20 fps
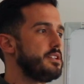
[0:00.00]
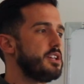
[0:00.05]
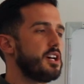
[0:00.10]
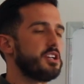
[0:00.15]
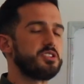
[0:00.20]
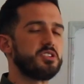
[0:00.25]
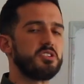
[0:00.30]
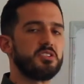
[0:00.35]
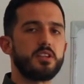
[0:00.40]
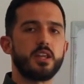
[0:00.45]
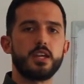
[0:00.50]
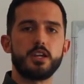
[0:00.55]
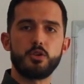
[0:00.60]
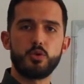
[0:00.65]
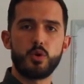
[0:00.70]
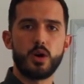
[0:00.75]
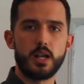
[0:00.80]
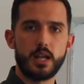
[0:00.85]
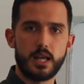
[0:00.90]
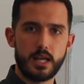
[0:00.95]
doesn't think
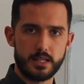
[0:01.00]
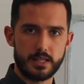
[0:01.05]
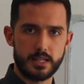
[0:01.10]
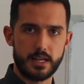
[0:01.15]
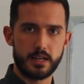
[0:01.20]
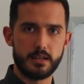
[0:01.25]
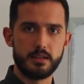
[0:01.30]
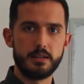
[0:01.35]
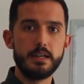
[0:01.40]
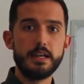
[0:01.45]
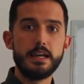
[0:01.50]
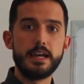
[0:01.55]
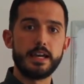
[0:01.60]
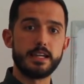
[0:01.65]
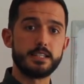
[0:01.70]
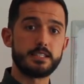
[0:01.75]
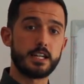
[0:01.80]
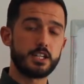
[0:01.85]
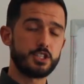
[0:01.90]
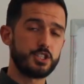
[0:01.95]
quite like that.
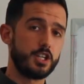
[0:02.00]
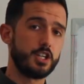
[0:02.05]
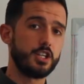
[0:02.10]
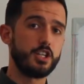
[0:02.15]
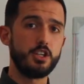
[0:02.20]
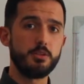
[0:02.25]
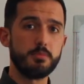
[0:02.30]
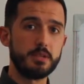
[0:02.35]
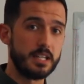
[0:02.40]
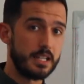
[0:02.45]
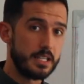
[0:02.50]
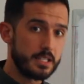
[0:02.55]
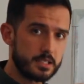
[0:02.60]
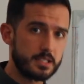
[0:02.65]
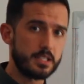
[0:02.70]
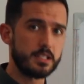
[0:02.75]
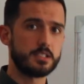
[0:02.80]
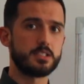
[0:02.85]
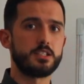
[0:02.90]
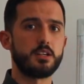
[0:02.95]
It's actually a human
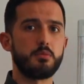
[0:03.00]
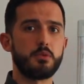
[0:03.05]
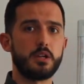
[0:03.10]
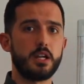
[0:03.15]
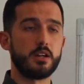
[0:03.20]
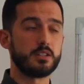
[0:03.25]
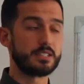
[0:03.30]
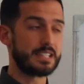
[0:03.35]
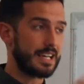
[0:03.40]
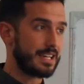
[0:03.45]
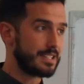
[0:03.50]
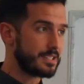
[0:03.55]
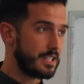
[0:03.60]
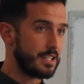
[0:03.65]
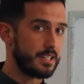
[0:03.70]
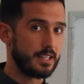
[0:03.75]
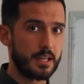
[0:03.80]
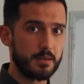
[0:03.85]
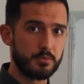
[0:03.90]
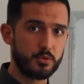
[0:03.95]
listening to someone else,
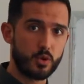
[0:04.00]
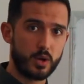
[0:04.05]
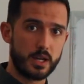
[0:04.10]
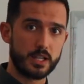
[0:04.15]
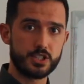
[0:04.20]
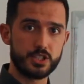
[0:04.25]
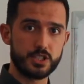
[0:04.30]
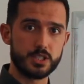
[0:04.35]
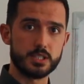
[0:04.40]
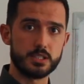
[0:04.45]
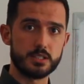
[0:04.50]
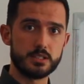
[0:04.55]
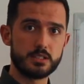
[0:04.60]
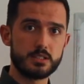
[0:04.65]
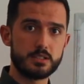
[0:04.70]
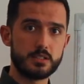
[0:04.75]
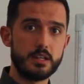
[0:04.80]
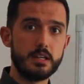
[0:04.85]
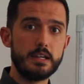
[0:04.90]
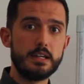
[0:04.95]
asking them
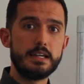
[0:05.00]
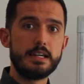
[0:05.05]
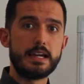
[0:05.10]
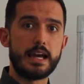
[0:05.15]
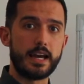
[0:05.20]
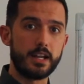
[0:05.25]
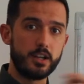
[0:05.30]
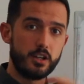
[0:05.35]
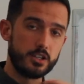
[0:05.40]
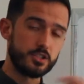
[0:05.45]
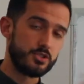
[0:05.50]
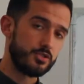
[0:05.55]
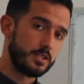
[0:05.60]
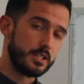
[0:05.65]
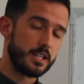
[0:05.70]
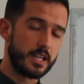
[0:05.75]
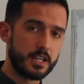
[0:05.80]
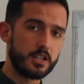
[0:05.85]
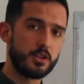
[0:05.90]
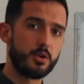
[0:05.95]
questions and
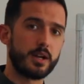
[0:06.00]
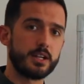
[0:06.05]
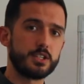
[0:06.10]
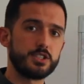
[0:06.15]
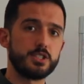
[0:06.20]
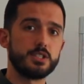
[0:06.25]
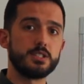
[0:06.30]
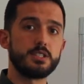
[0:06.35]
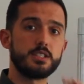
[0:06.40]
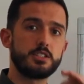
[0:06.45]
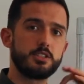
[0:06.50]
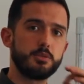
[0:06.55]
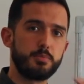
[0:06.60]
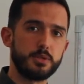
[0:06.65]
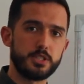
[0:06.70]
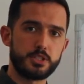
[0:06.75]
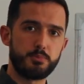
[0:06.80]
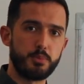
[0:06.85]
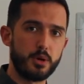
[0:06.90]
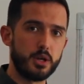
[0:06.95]
answering their questions. It's a
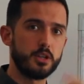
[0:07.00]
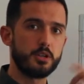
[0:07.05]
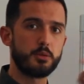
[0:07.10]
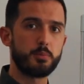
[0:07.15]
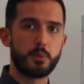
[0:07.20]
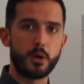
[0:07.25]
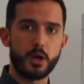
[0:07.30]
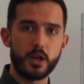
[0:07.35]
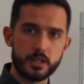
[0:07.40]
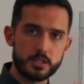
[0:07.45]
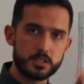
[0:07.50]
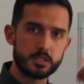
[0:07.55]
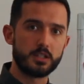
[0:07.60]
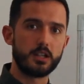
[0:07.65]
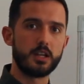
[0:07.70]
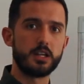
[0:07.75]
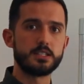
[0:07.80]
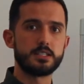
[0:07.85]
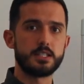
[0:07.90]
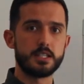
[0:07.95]
bespoke,
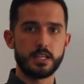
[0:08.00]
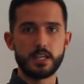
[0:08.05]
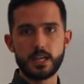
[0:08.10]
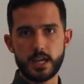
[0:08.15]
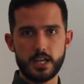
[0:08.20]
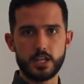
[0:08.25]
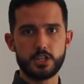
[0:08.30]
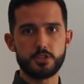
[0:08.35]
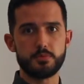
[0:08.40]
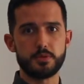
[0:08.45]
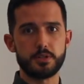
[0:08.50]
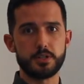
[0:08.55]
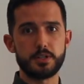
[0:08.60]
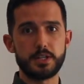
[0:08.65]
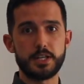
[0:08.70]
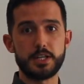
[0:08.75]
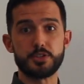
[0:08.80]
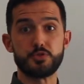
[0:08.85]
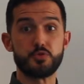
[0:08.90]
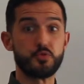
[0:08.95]
personalised engagement.
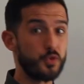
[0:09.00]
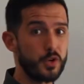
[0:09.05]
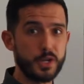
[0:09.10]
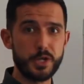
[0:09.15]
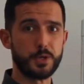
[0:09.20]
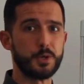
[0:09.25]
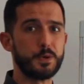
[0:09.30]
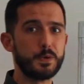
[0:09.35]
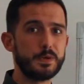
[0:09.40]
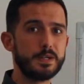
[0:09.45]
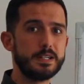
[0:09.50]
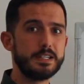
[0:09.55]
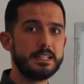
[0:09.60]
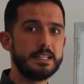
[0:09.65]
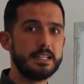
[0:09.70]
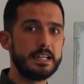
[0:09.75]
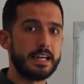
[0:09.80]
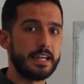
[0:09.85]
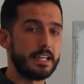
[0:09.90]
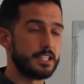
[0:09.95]
It's real.
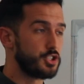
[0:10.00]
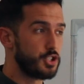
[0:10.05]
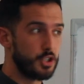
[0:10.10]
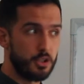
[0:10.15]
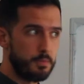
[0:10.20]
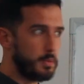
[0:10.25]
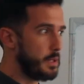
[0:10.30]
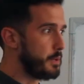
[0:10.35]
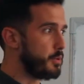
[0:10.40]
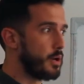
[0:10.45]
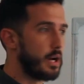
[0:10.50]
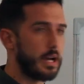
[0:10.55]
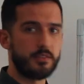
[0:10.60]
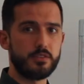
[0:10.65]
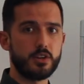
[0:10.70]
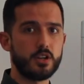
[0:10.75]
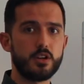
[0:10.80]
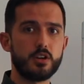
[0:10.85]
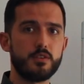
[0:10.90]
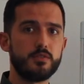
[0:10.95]
It's two people
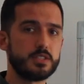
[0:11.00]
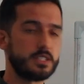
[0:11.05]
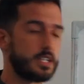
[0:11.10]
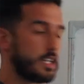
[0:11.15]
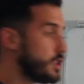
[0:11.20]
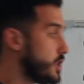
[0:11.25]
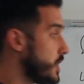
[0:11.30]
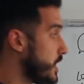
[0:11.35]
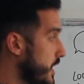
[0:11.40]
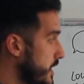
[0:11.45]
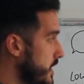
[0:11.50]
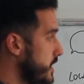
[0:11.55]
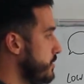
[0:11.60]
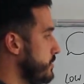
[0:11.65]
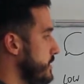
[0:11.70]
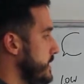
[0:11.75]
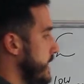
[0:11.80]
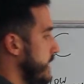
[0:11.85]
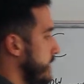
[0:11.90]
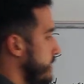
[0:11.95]
having a conversation like you
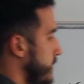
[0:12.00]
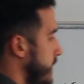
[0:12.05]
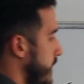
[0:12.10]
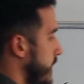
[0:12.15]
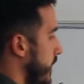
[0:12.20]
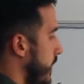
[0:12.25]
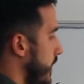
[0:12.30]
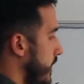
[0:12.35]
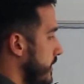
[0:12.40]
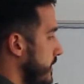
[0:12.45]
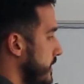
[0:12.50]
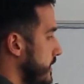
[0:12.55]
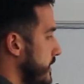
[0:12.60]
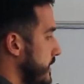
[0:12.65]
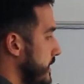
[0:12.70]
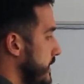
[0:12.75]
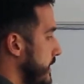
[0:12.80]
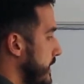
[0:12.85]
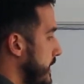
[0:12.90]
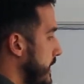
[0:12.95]
would have here,
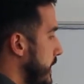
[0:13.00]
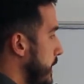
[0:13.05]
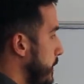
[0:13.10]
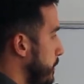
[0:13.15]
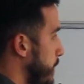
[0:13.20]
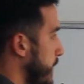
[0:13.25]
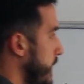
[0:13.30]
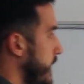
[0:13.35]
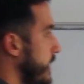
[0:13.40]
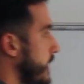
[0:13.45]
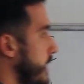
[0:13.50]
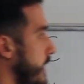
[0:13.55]
but in